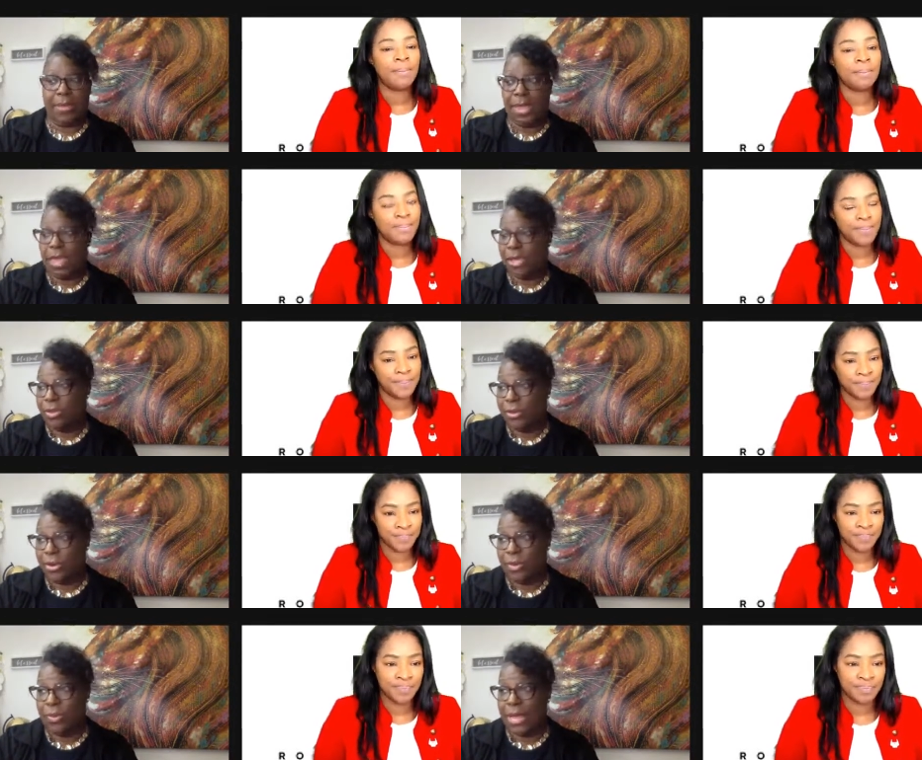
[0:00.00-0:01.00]
Speaker 1: Yeah. Mm-hmm. You
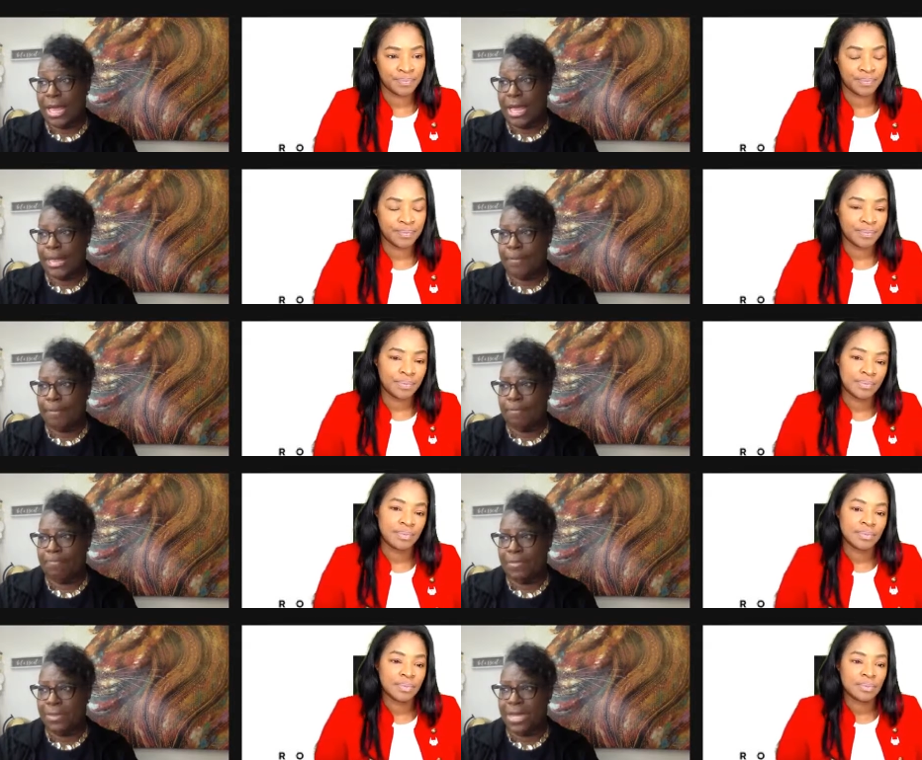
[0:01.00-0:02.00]
know,
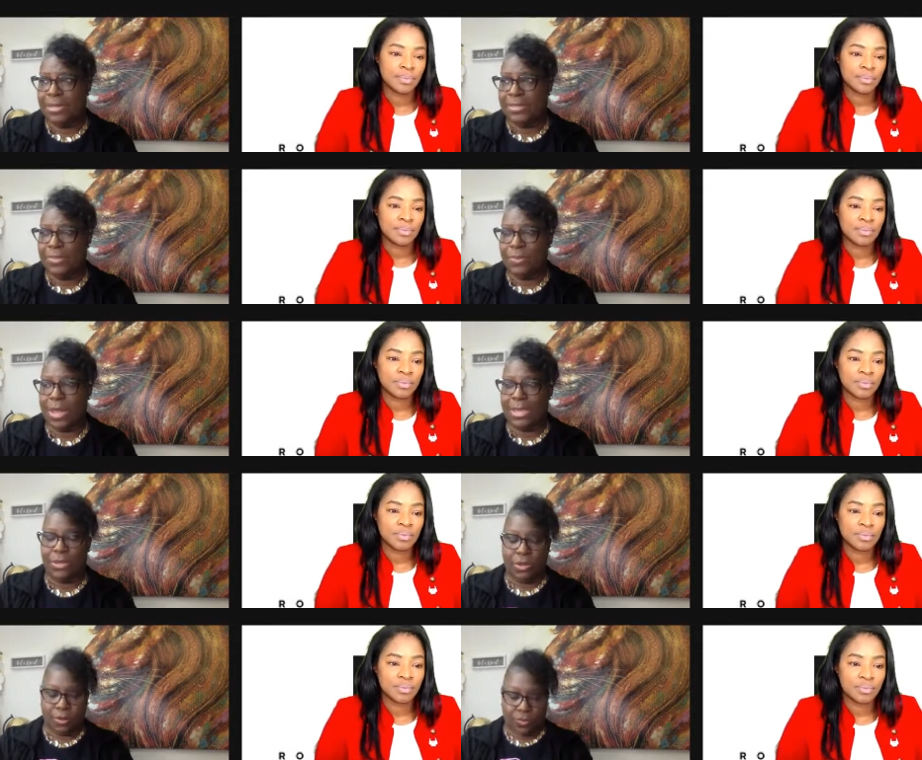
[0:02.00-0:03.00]
um, that is why,
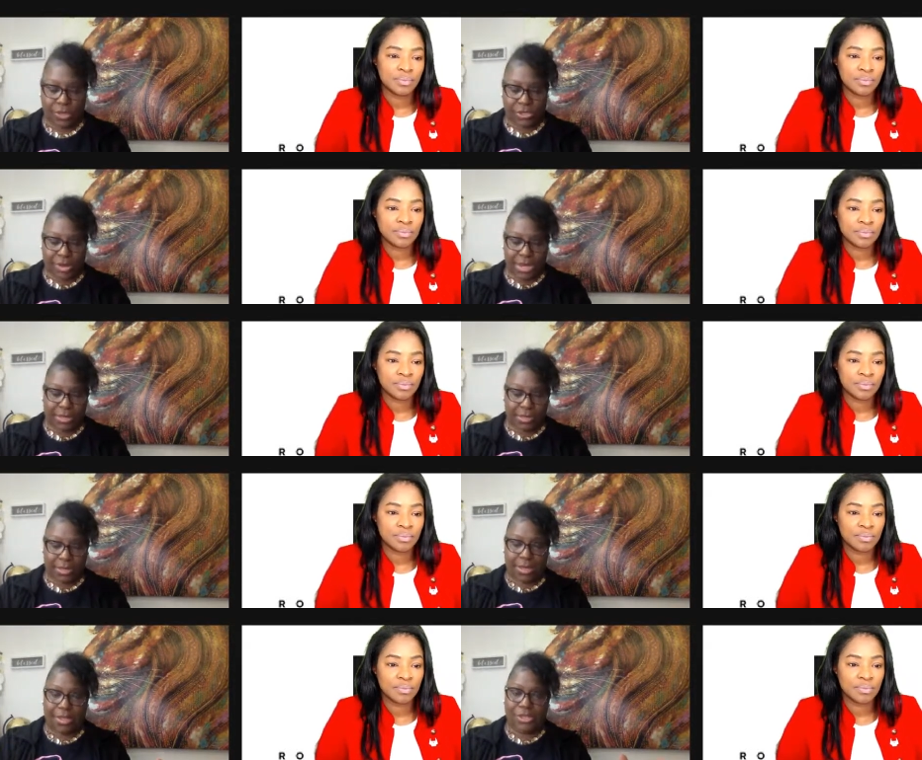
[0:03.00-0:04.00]
you know, we try
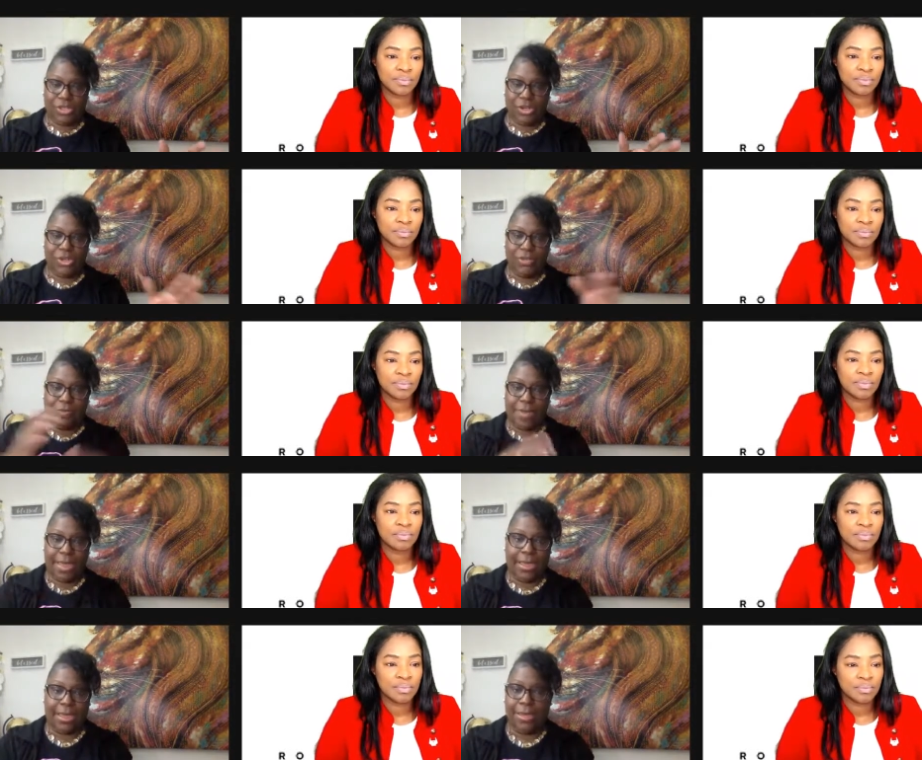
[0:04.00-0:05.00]
to
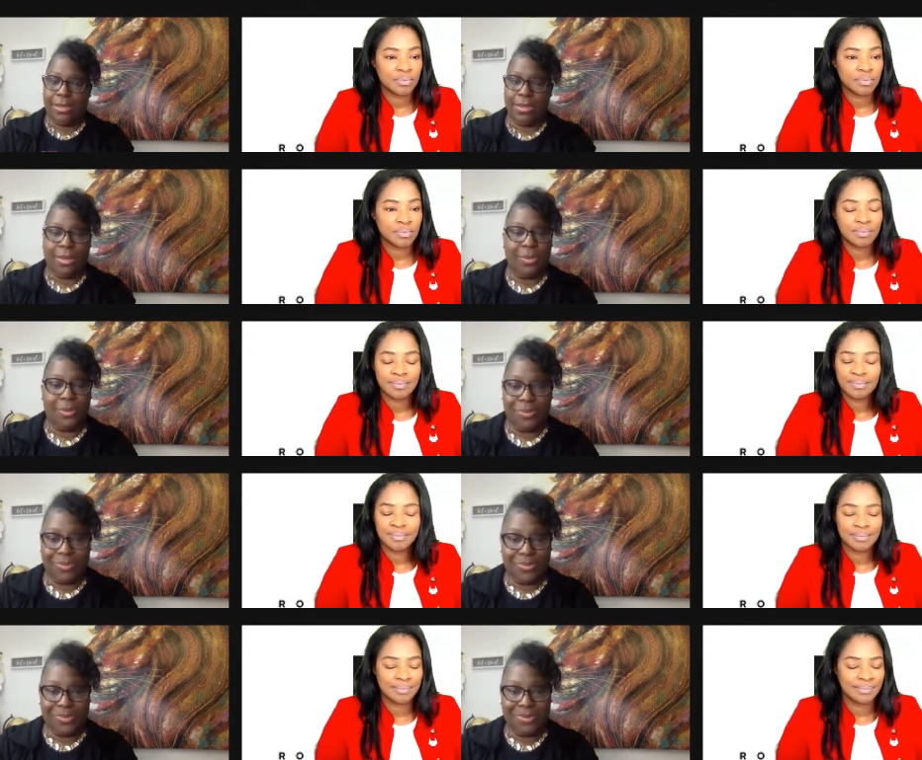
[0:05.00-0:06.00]
churchify it. No,